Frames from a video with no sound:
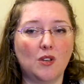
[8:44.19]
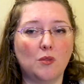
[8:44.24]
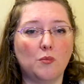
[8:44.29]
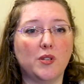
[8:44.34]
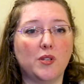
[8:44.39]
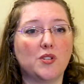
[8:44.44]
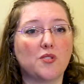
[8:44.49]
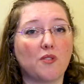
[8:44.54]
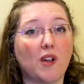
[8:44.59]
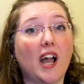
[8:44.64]

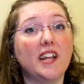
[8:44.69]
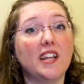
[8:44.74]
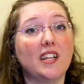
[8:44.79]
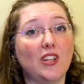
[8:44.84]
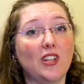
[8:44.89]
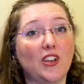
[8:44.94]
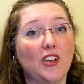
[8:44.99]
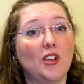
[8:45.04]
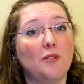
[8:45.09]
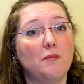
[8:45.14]
We try to
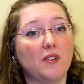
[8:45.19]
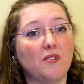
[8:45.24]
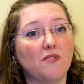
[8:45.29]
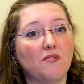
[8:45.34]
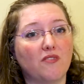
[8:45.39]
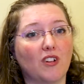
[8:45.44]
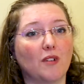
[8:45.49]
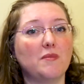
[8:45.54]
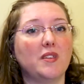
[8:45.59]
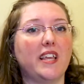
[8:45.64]
learn, but
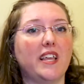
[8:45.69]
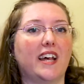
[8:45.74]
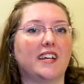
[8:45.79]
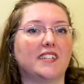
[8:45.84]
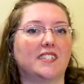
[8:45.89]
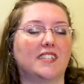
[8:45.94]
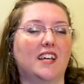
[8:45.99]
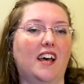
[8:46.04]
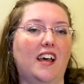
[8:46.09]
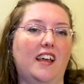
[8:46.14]
from the
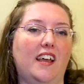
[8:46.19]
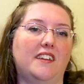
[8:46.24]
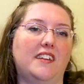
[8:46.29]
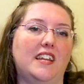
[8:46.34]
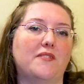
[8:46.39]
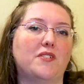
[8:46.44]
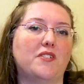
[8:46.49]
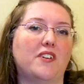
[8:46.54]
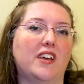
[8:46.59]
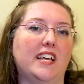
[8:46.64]
outside,
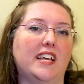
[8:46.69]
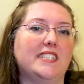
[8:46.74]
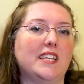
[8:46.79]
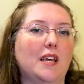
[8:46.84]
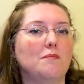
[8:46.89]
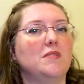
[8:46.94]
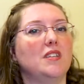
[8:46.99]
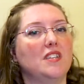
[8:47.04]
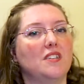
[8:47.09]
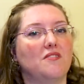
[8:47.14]
never
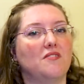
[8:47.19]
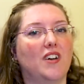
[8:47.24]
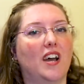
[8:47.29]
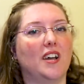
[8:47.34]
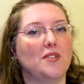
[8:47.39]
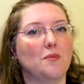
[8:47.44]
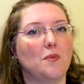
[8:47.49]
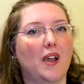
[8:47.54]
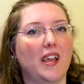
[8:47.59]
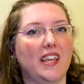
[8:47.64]
attempting to
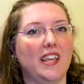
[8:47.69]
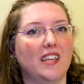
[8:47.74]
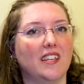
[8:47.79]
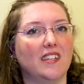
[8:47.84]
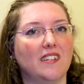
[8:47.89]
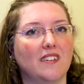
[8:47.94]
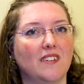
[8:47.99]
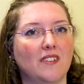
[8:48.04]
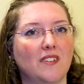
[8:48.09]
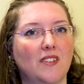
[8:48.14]
find a way in.